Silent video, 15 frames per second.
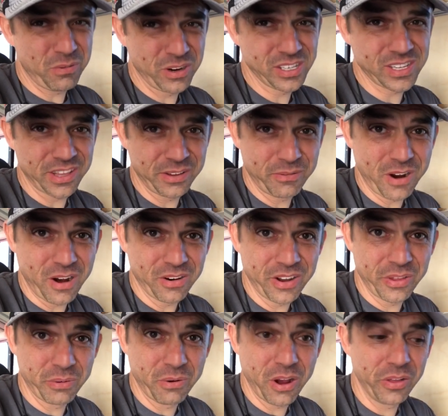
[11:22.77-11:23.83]
works on the road. On
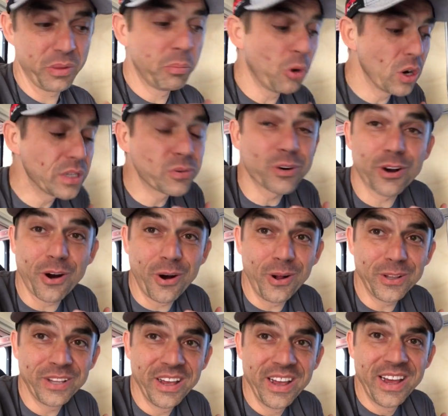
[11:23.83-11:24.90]
the road, the boys were
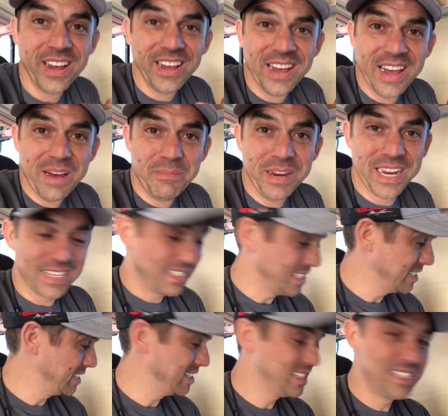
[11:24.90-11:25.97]
cold because
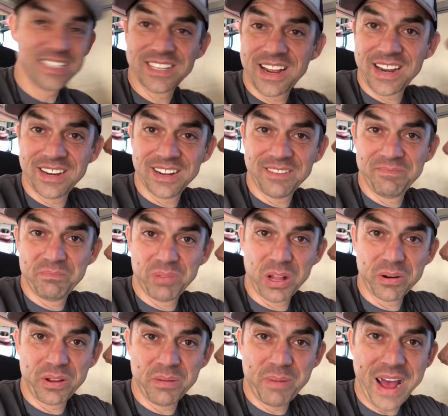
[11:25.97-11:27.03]
this is designed to blow
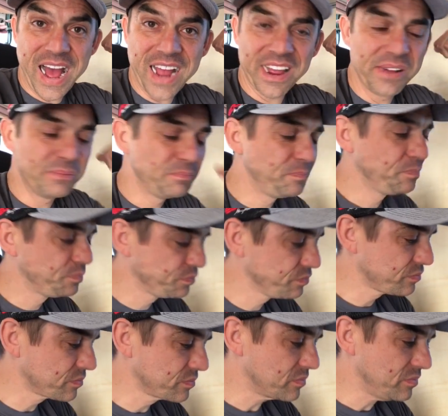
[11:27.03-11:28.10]
to the back.
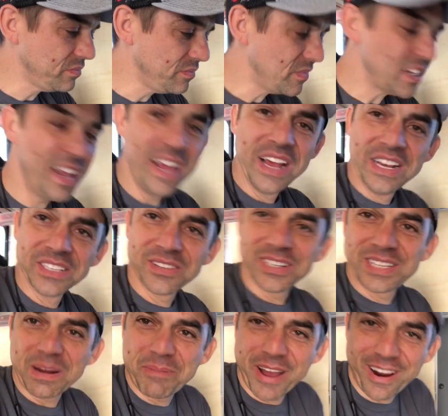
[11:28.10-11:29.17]
So I
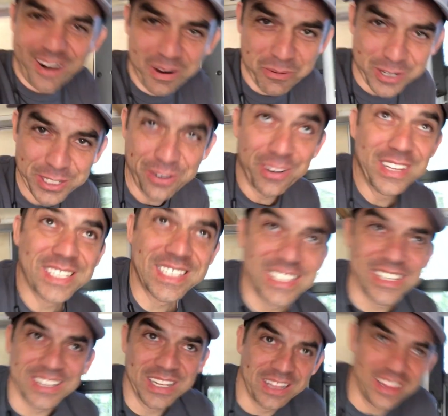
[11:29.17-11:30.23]
stopped by a hardware store. This is
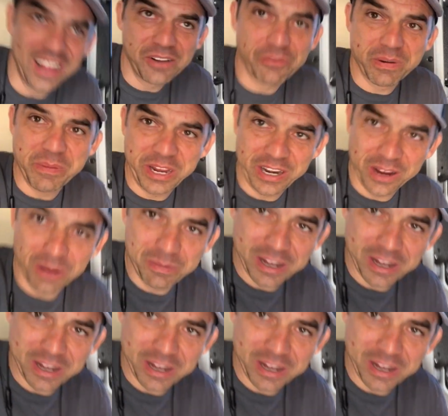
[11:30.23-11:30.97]
a little remedial,